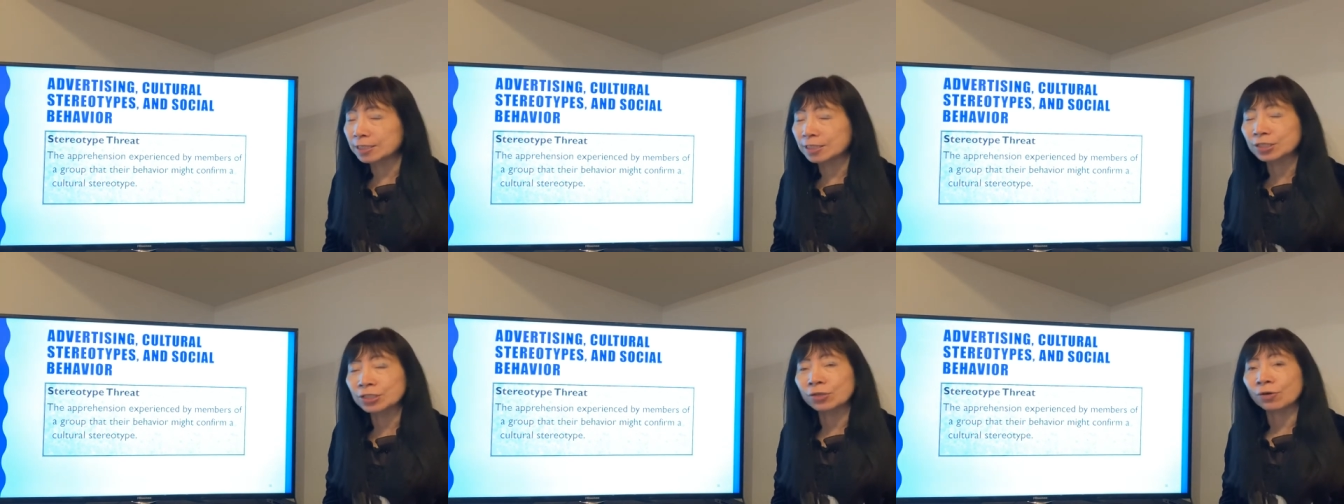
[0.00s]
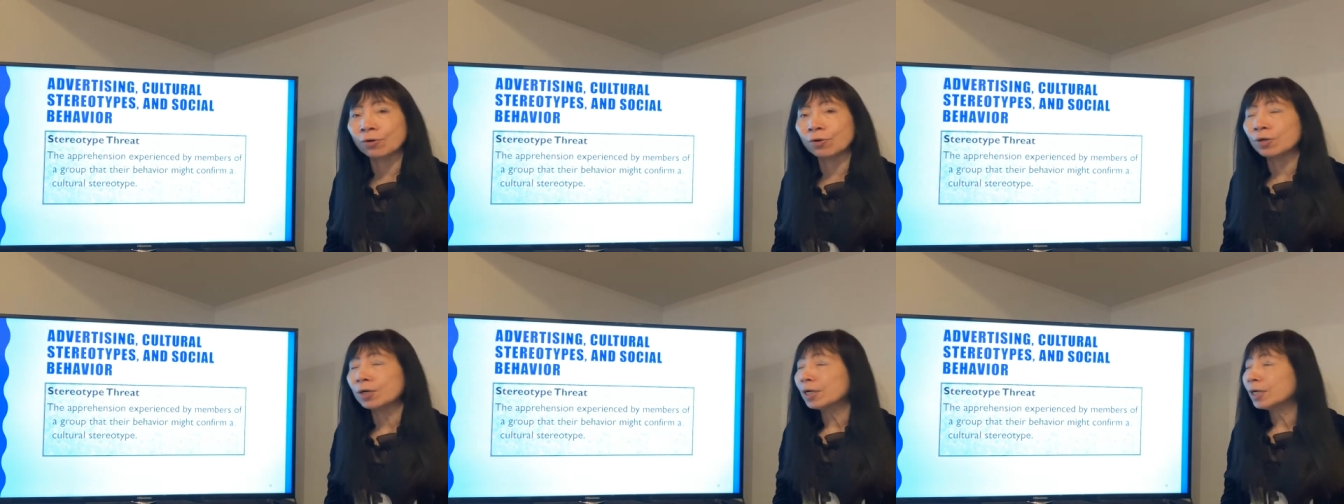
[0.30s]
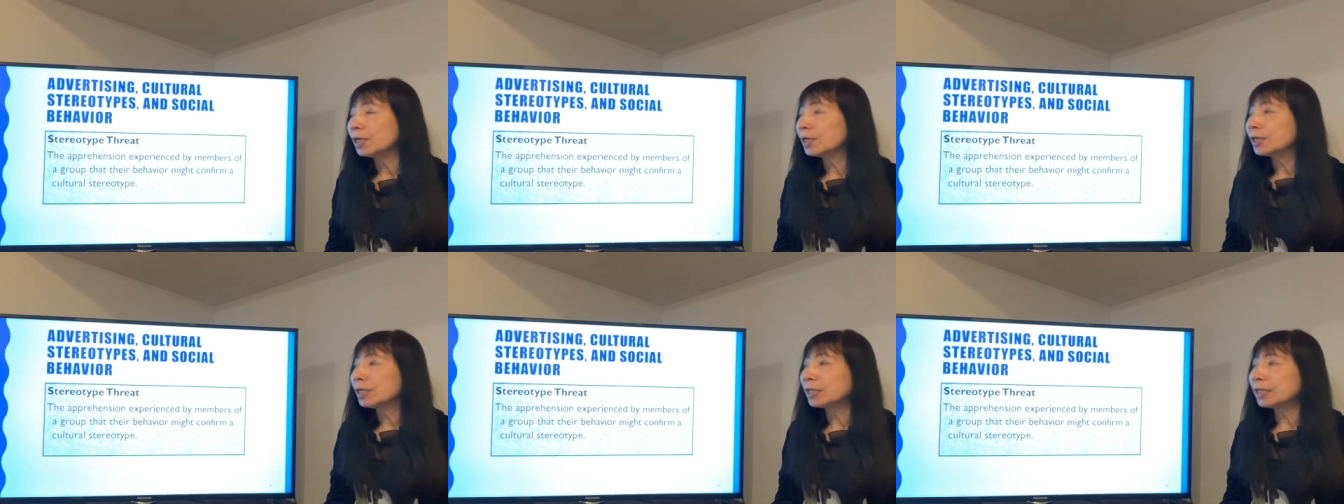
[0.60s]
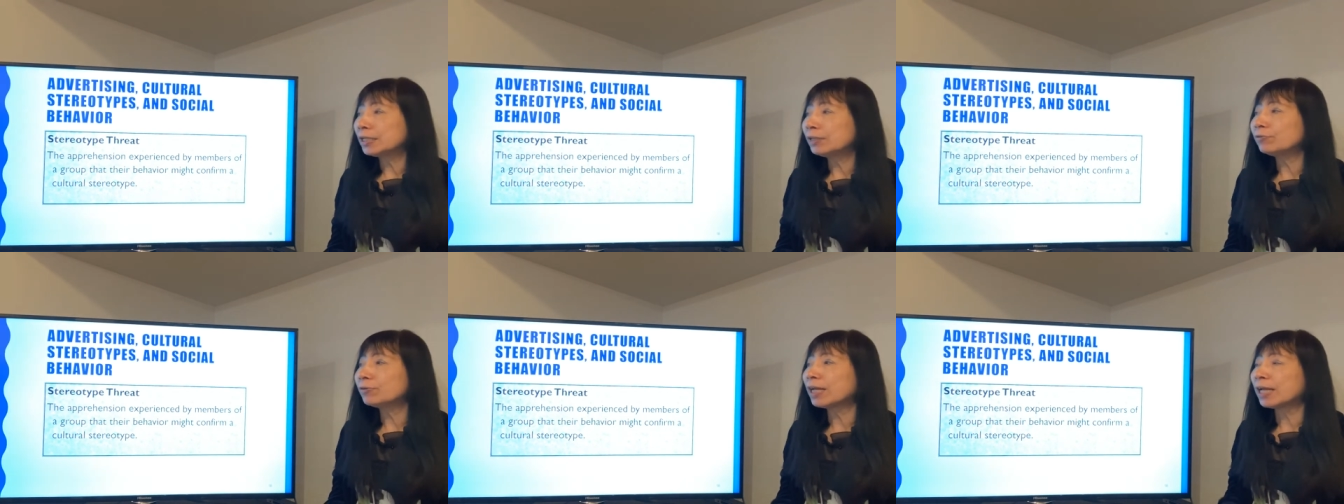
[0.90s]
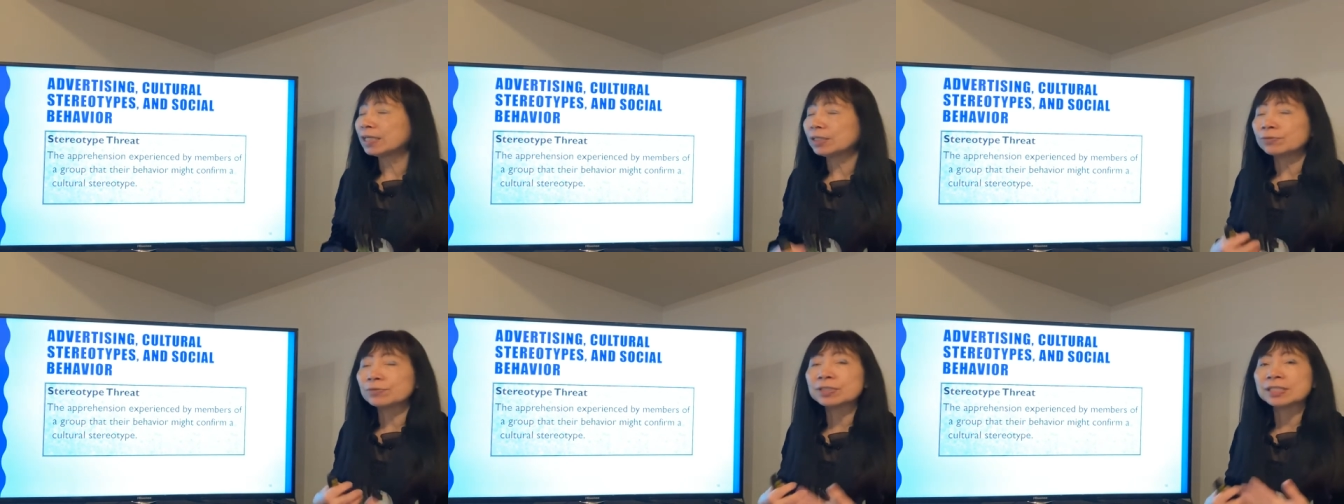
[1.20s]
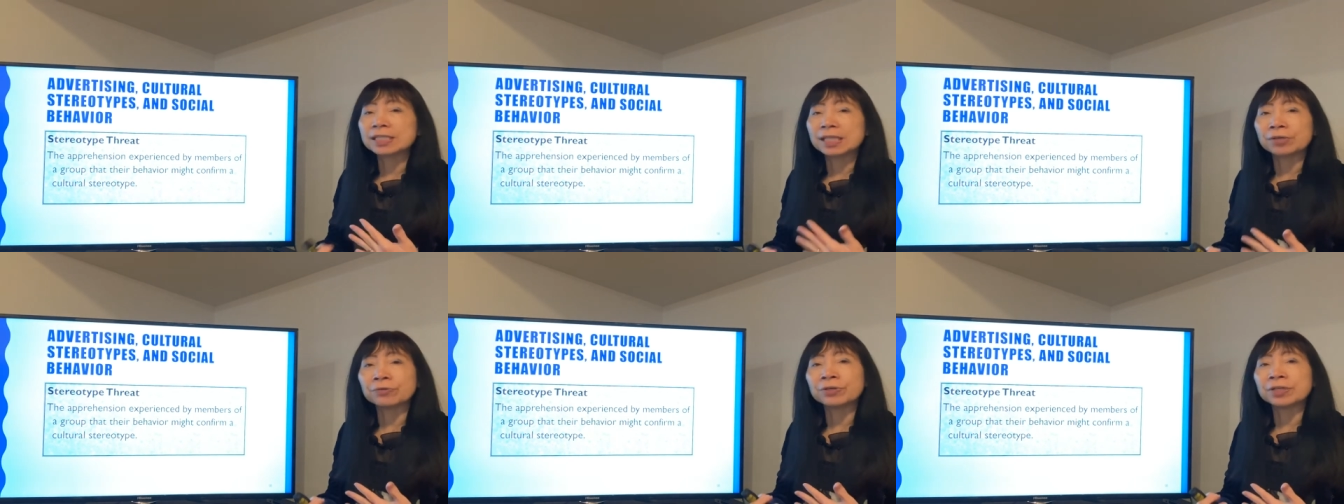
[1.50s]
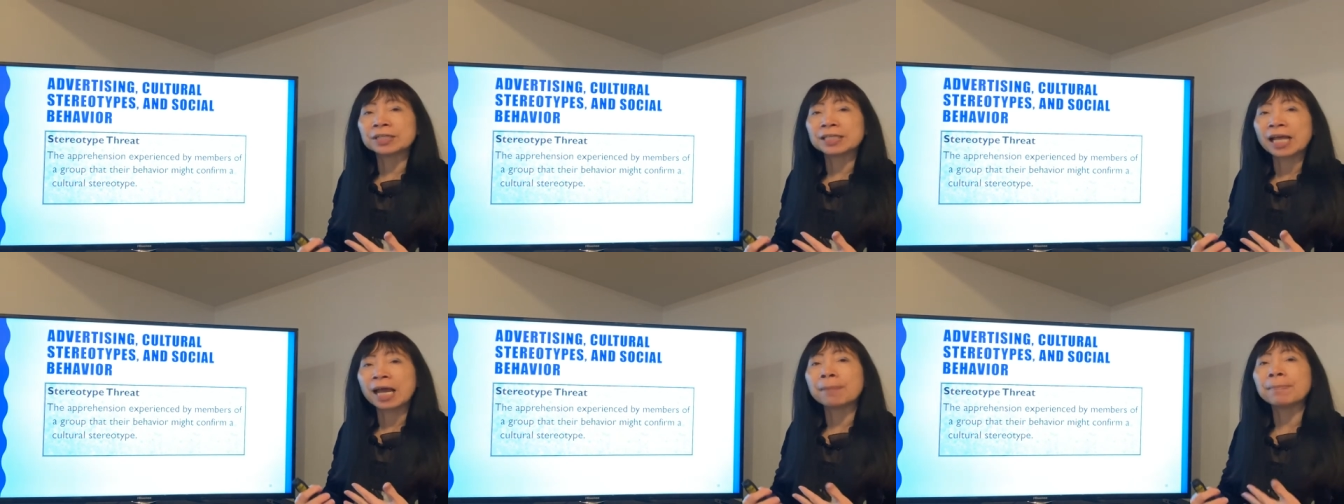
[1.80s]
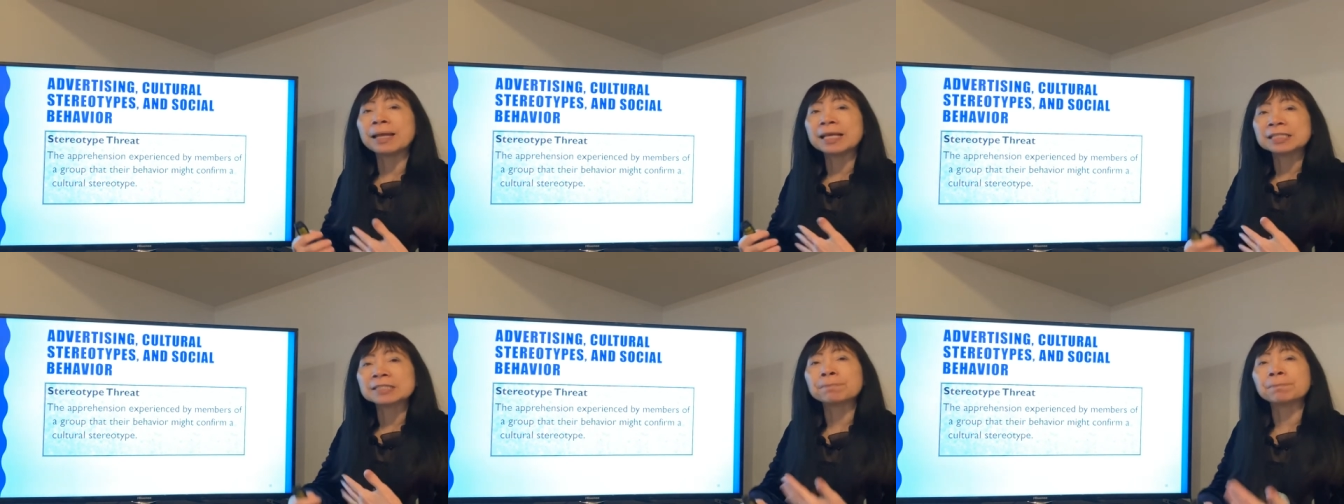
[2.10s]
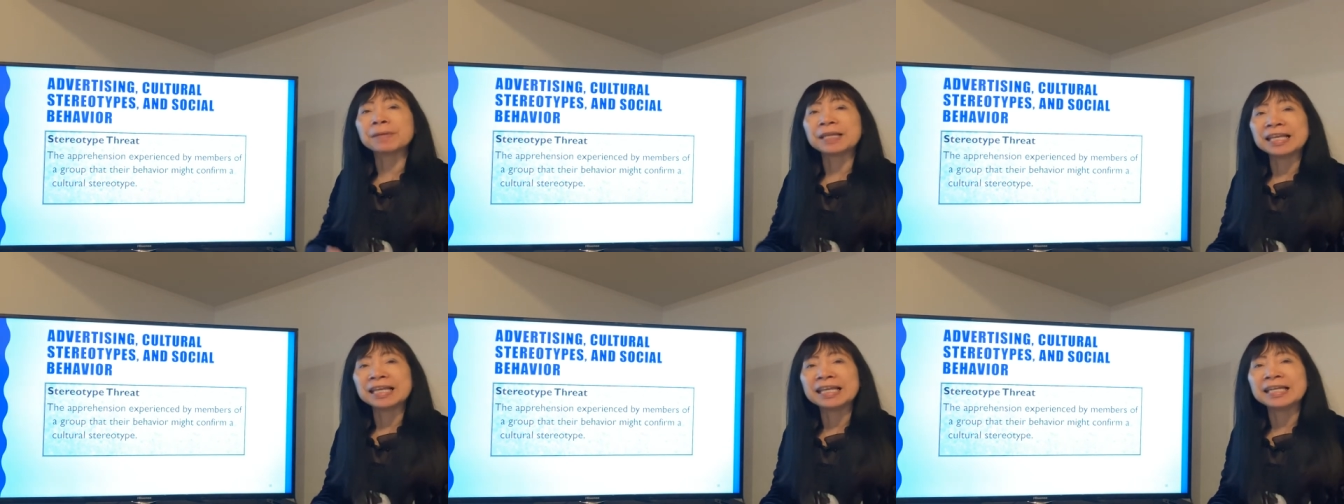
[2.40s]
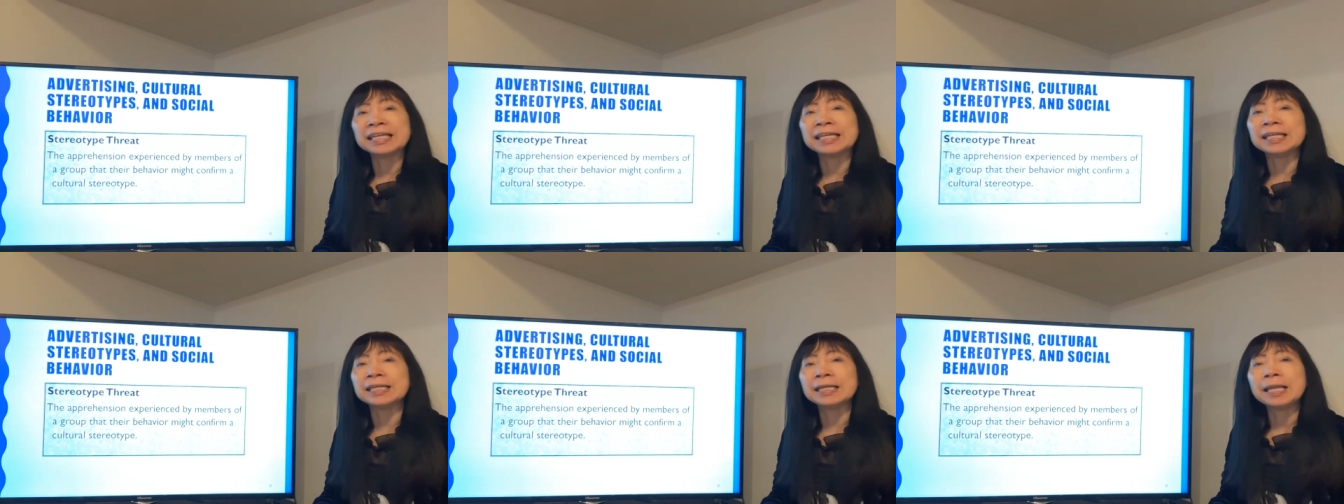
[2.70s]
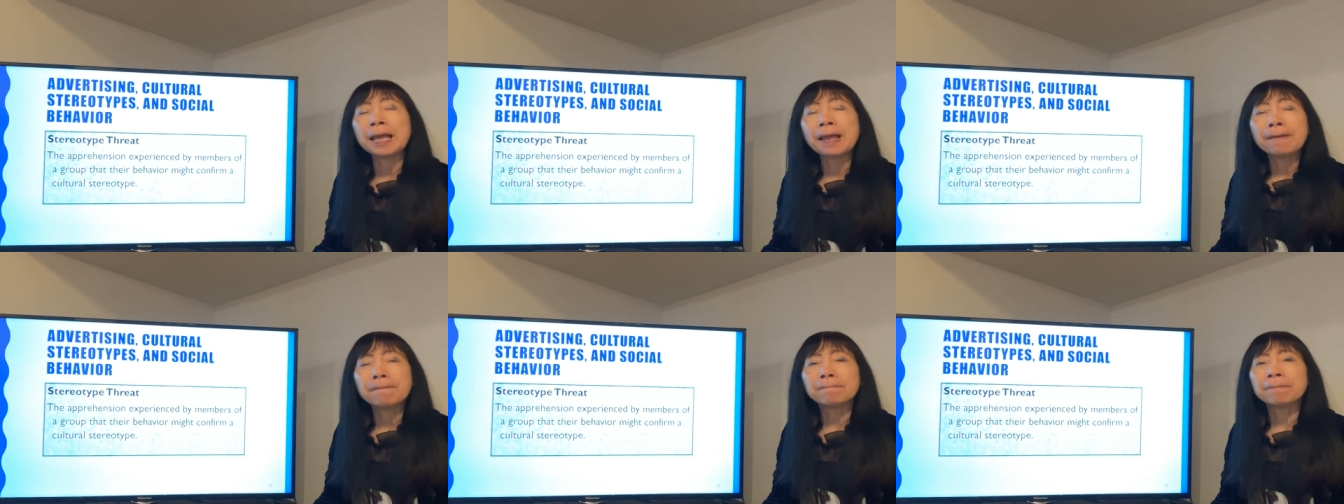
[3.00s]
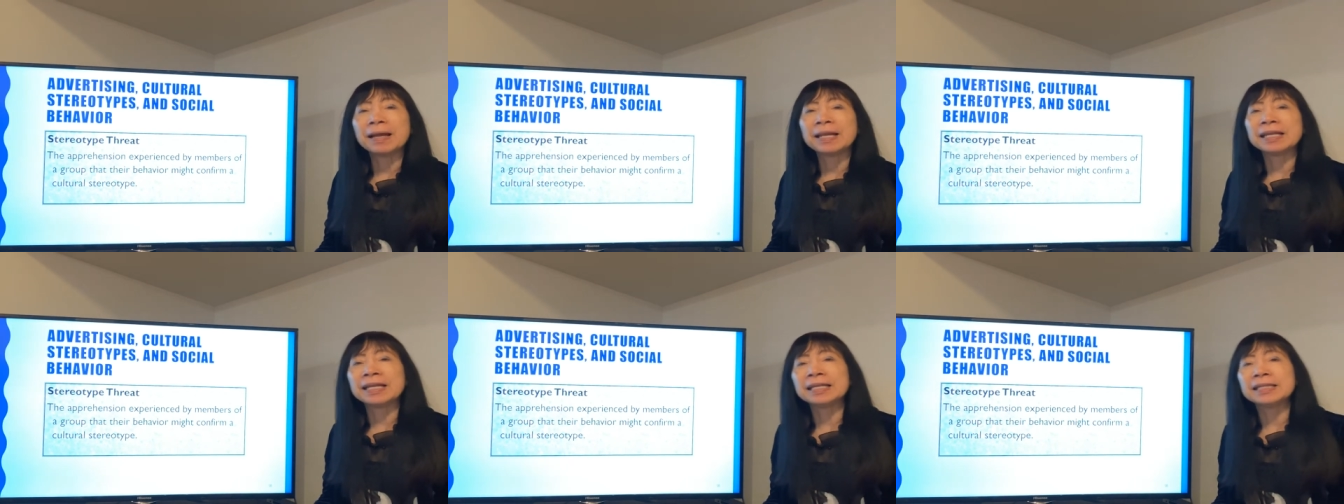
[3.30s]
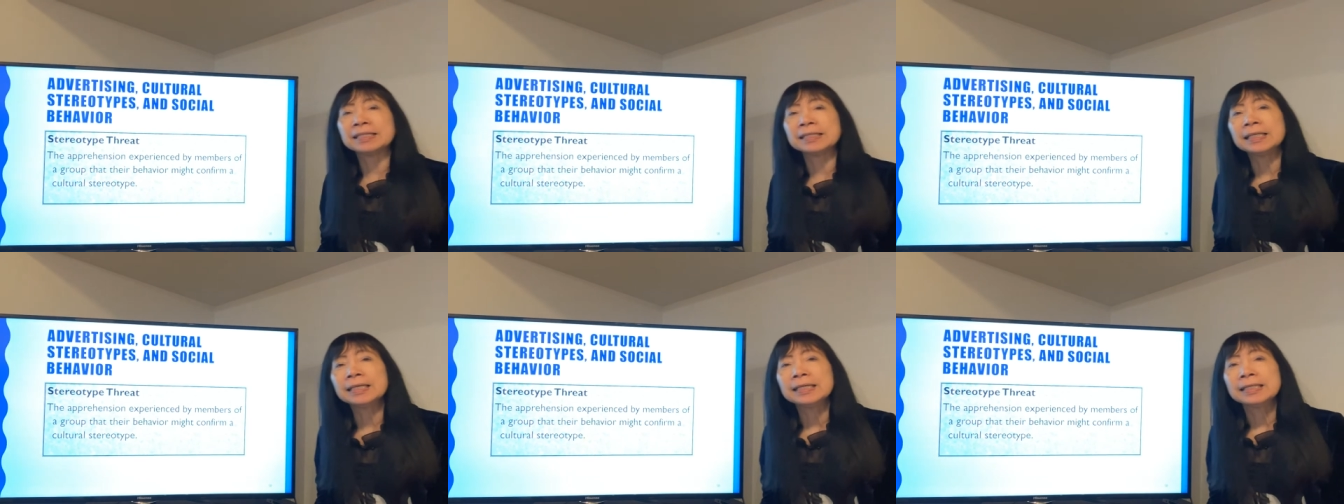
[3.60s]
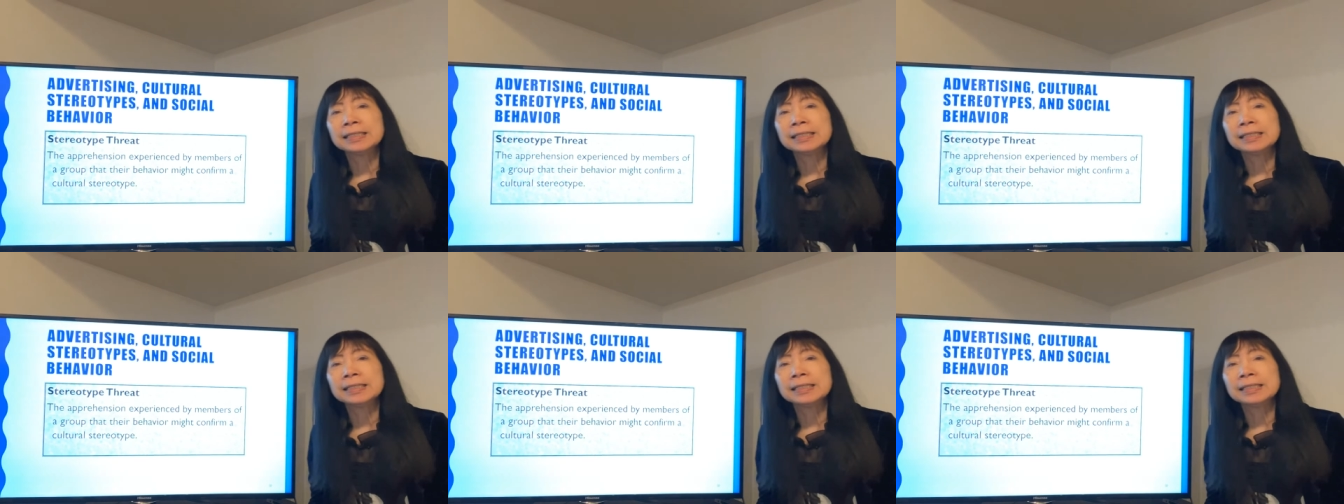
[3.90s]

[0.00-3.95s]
So you can use stereotype as a beginning, but then,